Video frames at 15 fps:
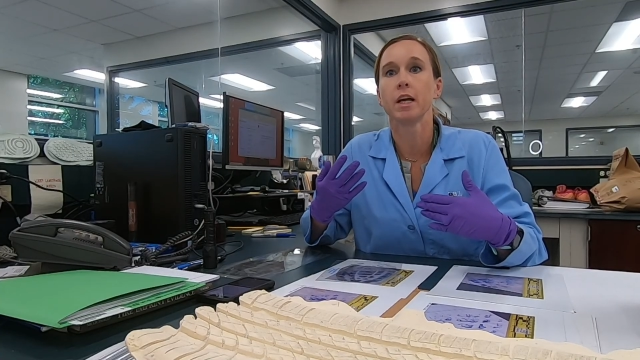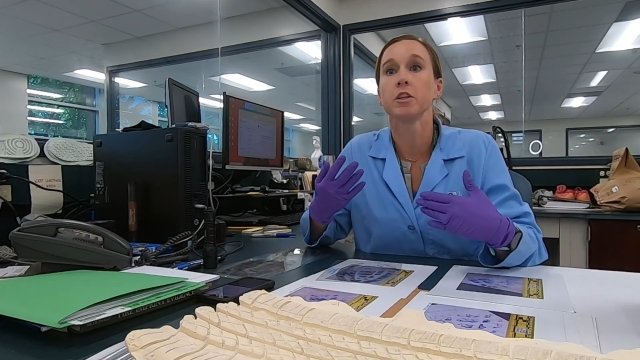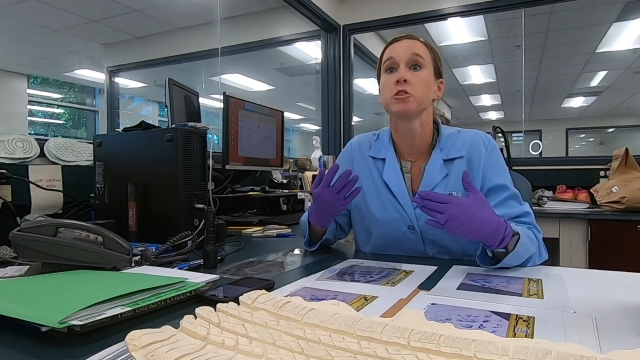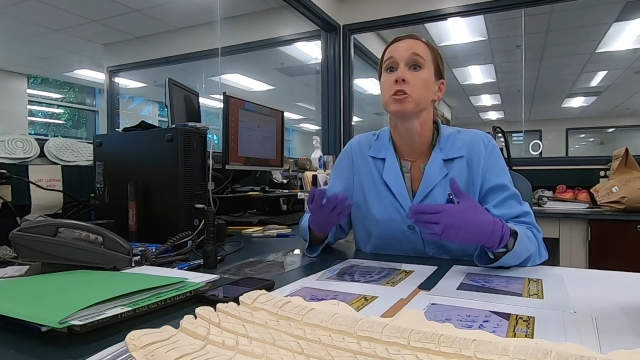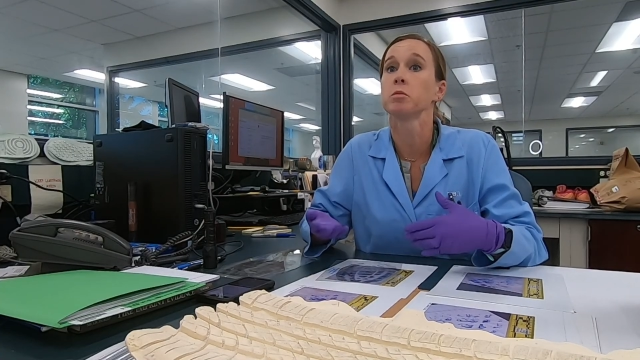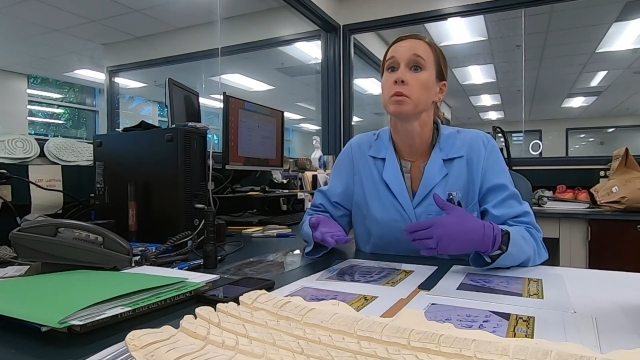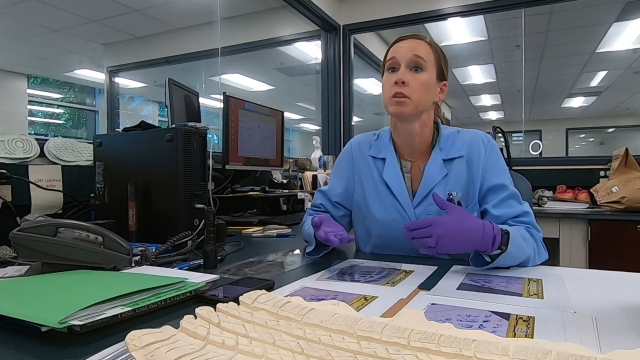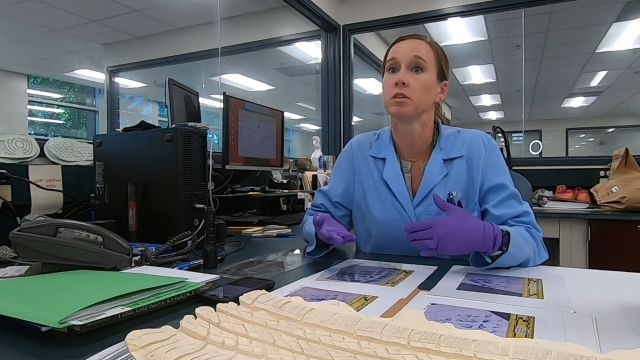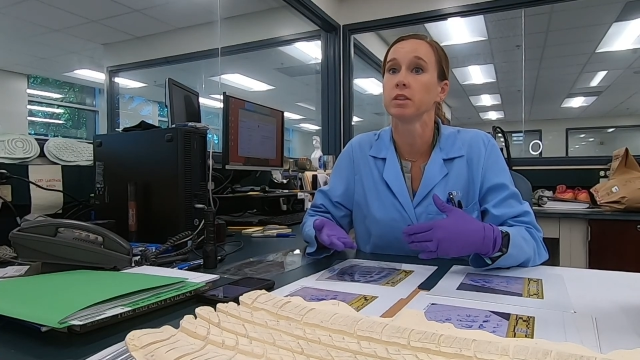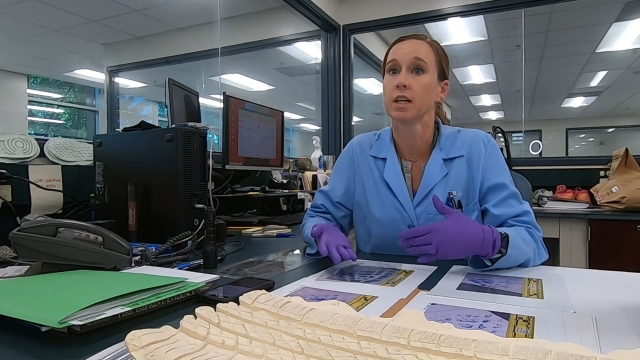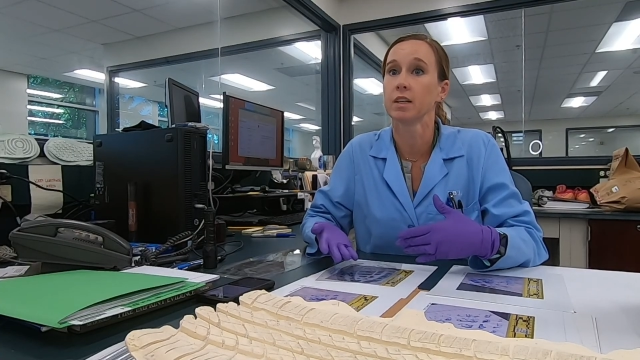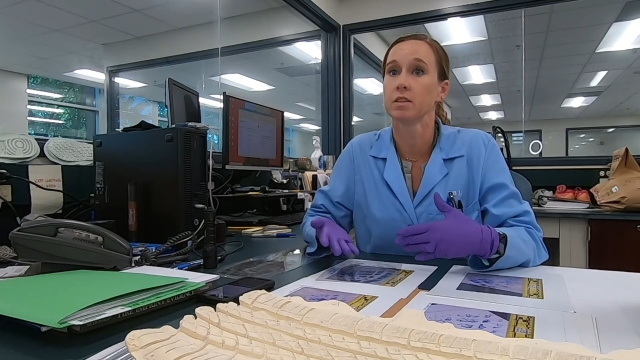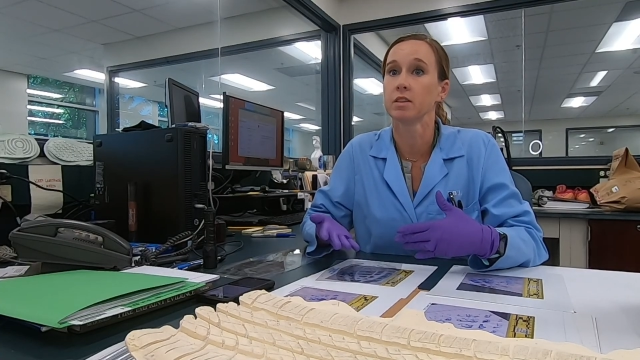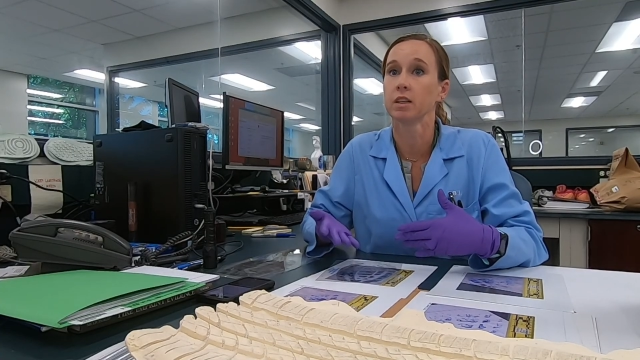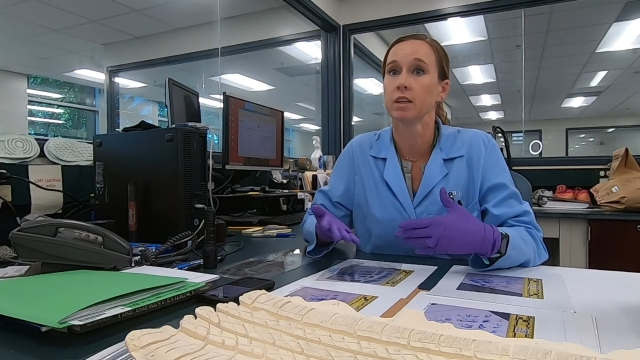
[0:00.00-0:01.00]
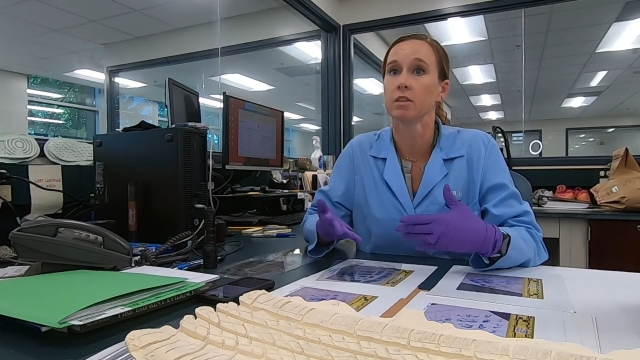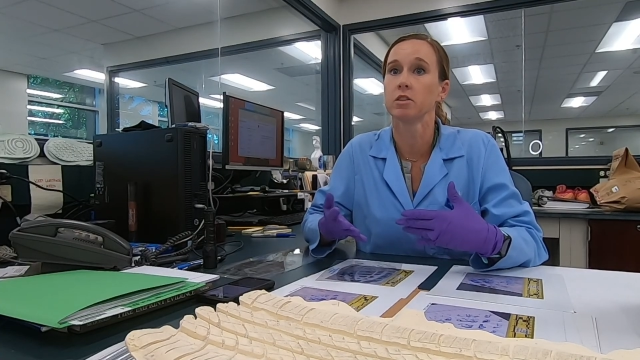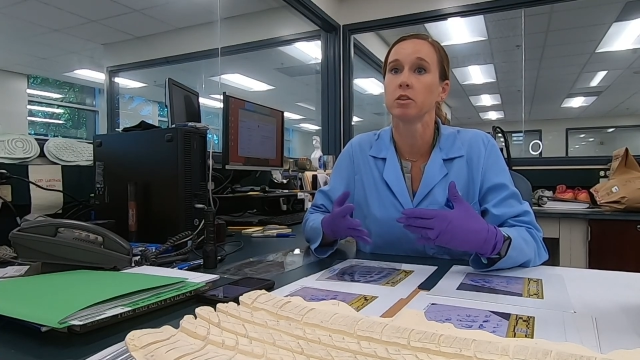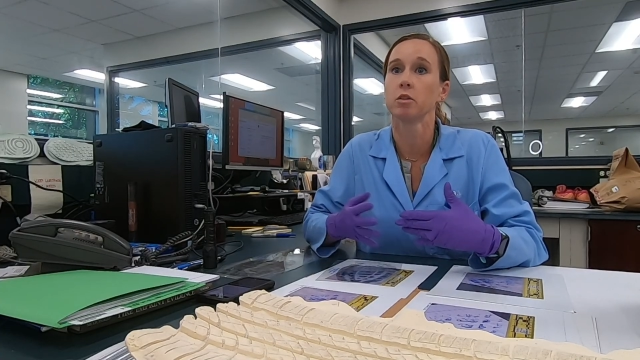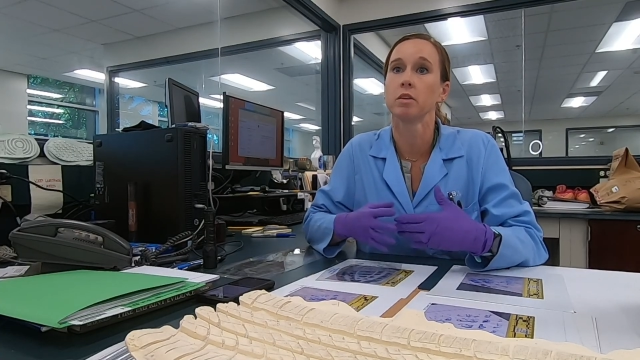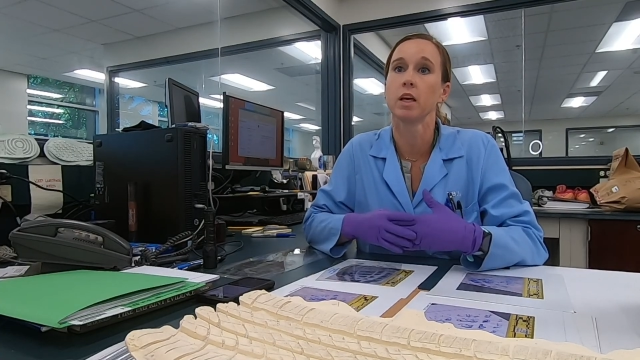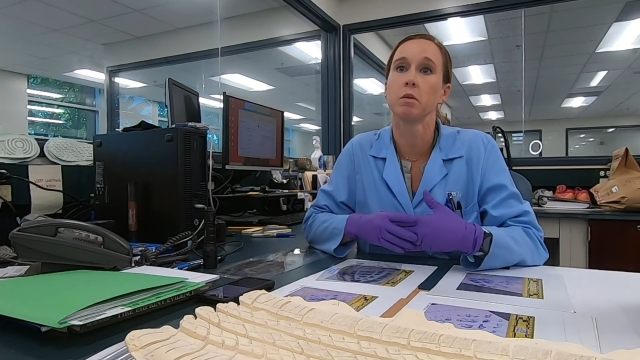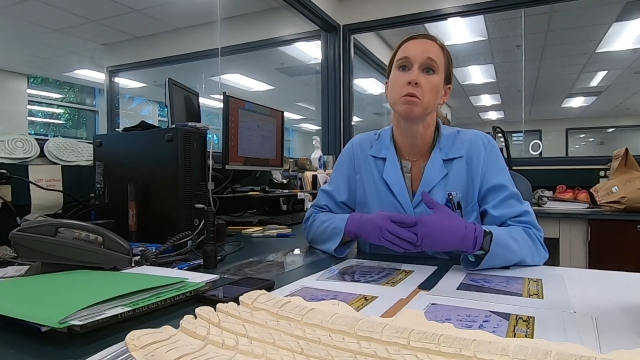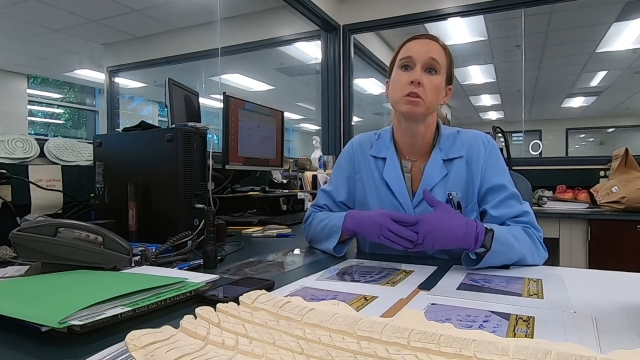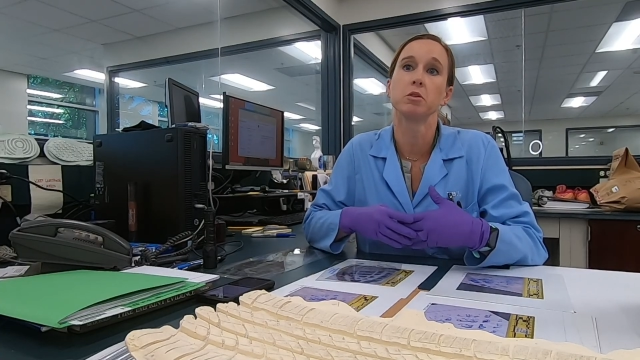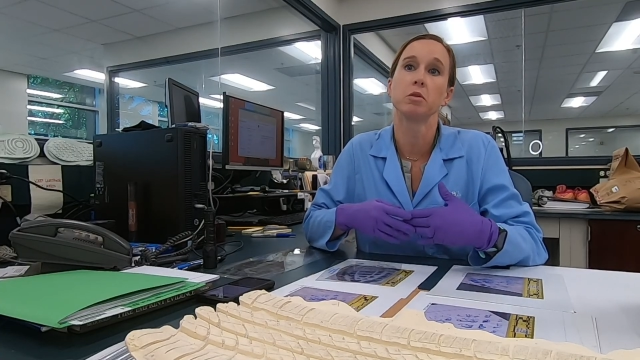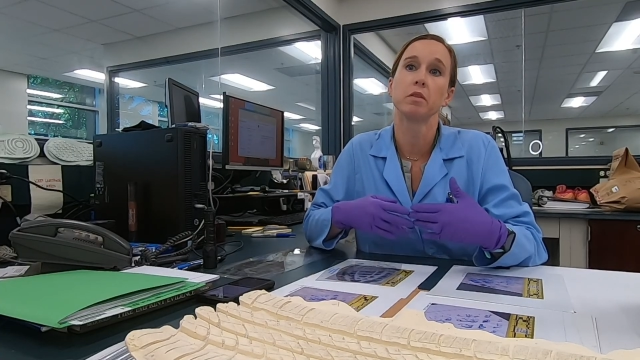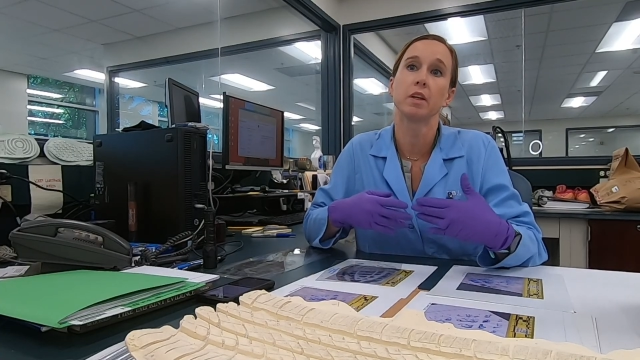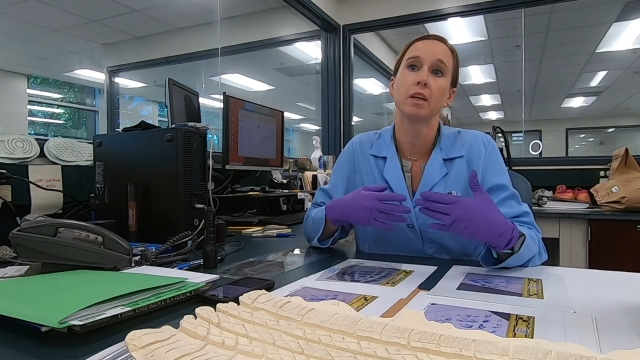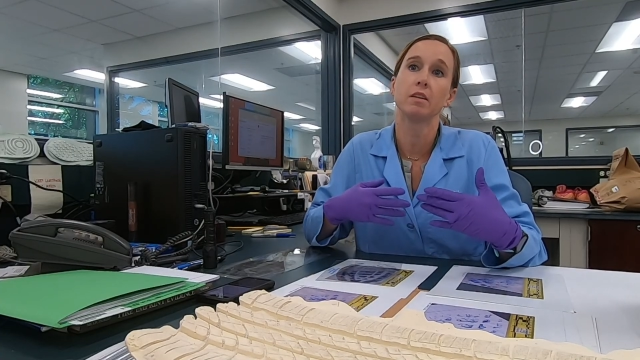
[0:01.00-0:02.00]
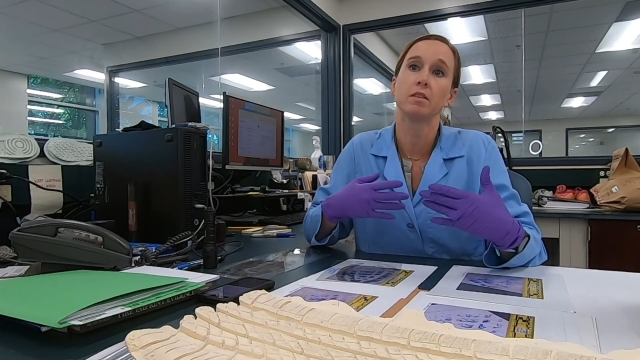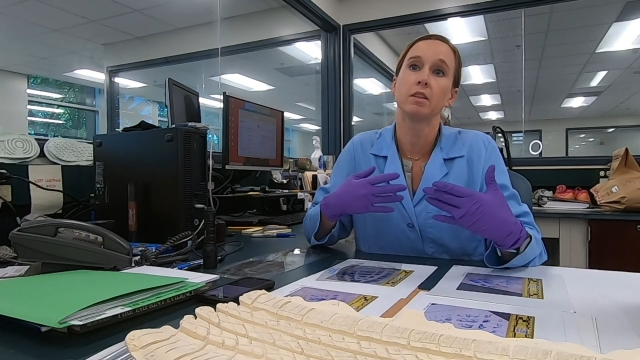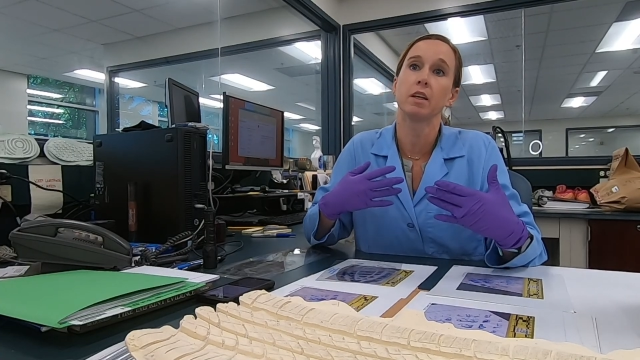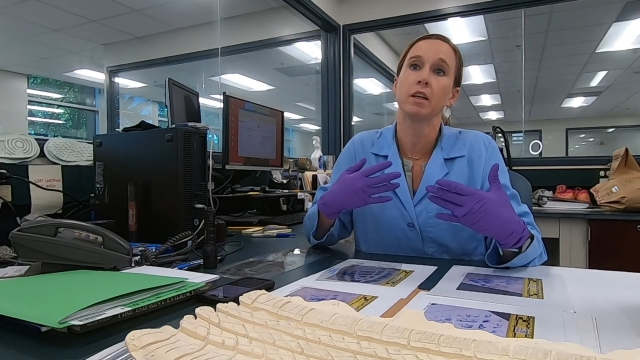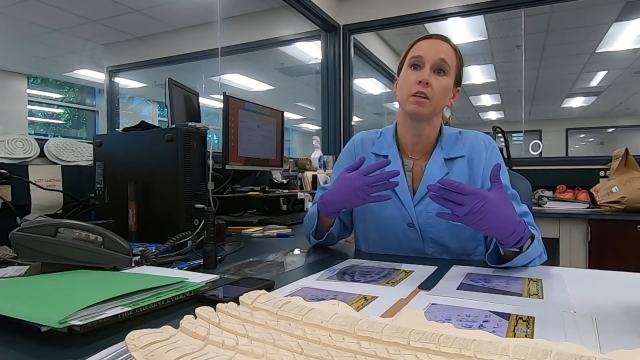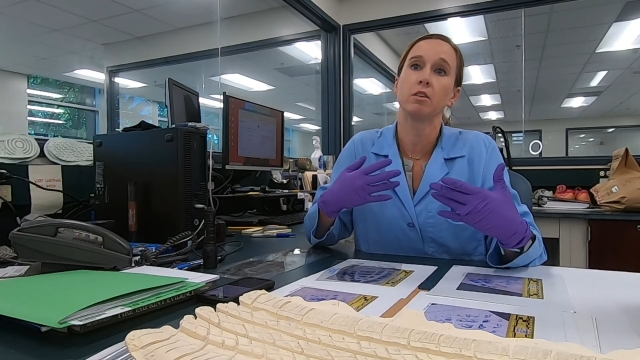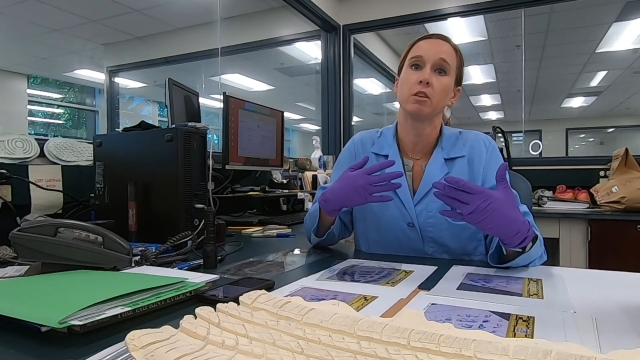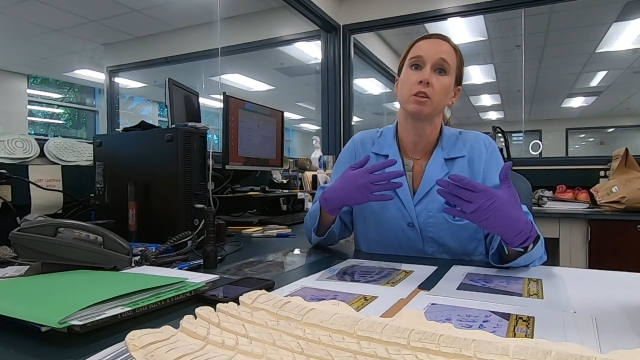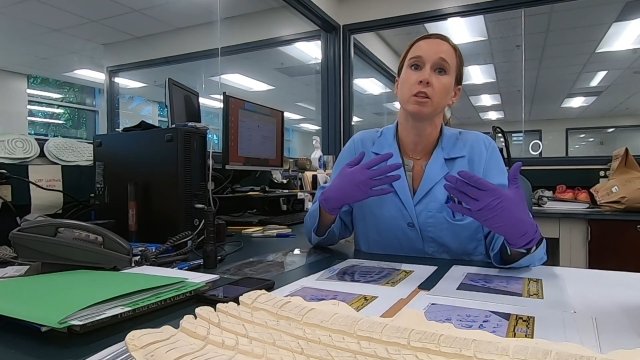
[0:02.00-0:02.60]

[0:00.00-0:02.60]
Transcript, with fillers: instrumental testing, so they will do things like